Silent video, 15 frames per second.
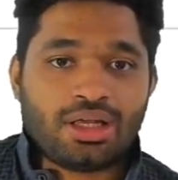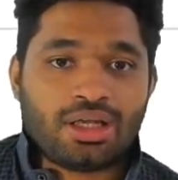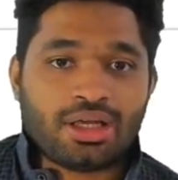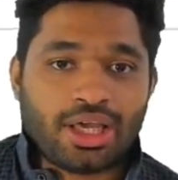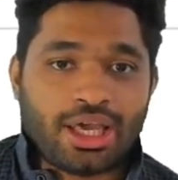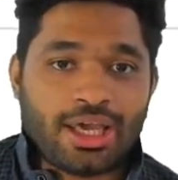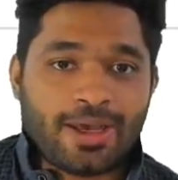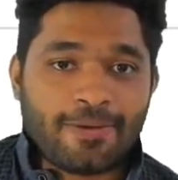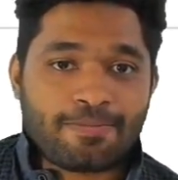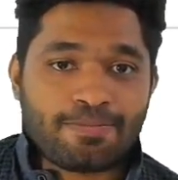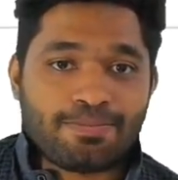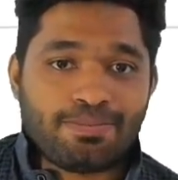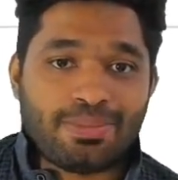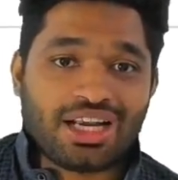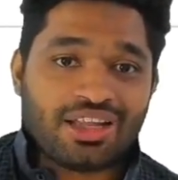okay?
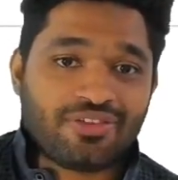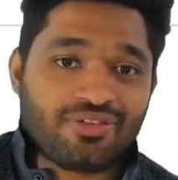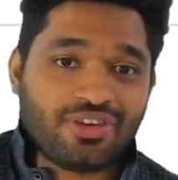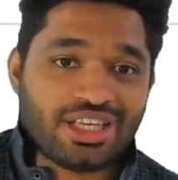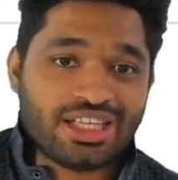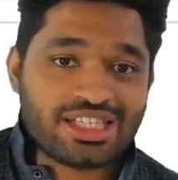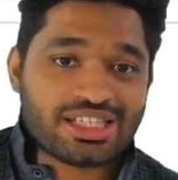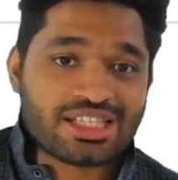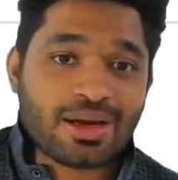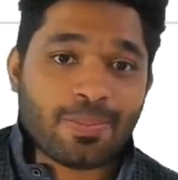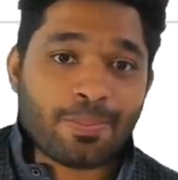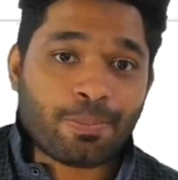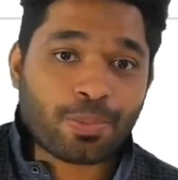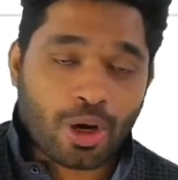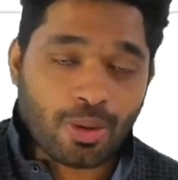But if it is
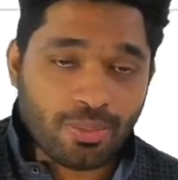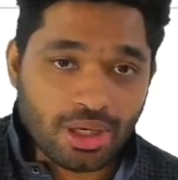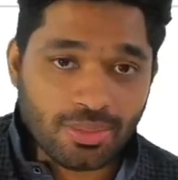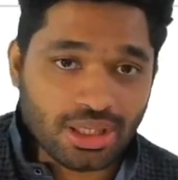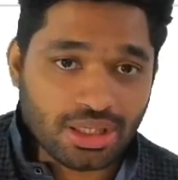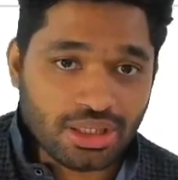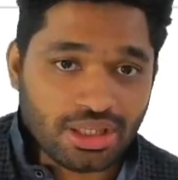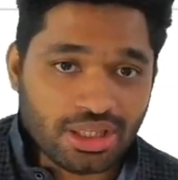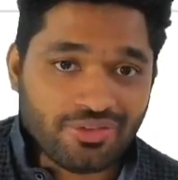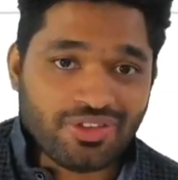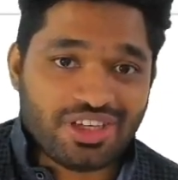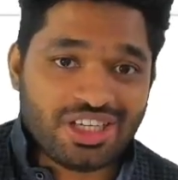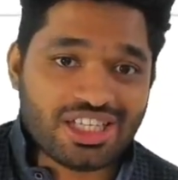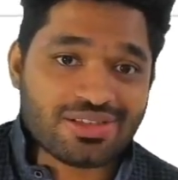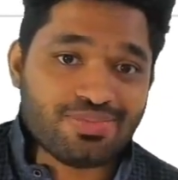probable, if it
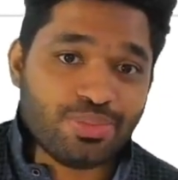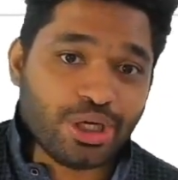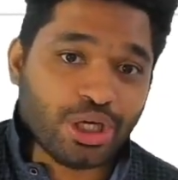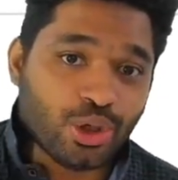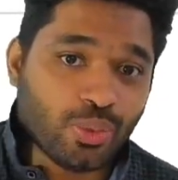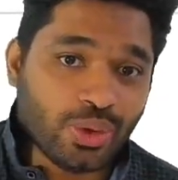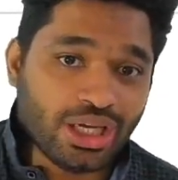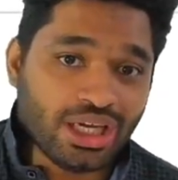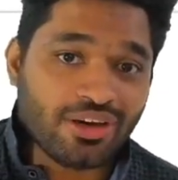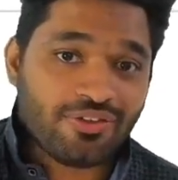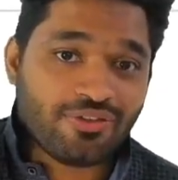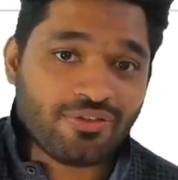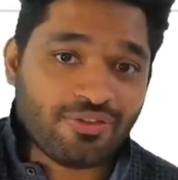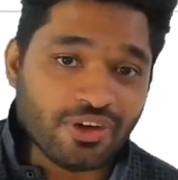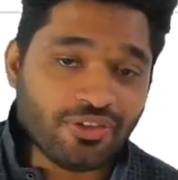is between
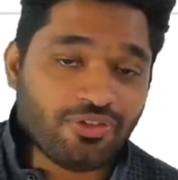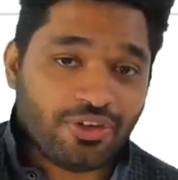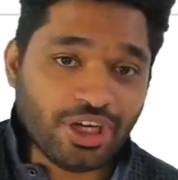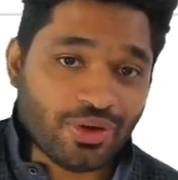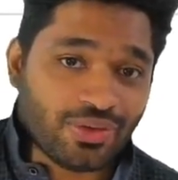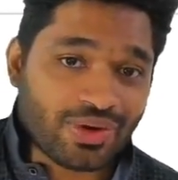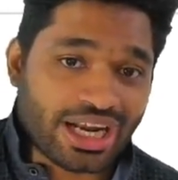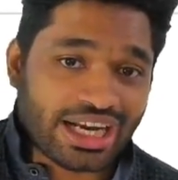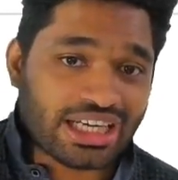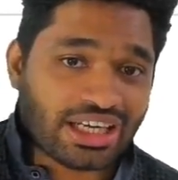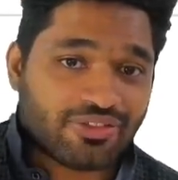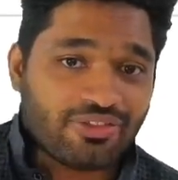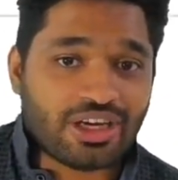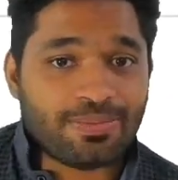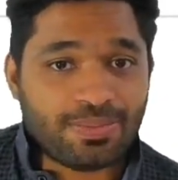50 to
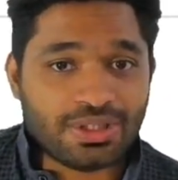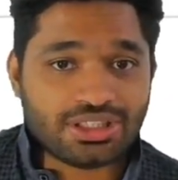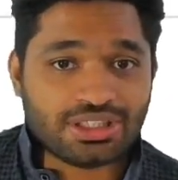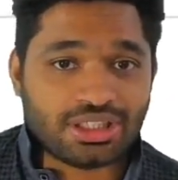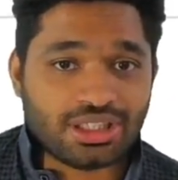95%,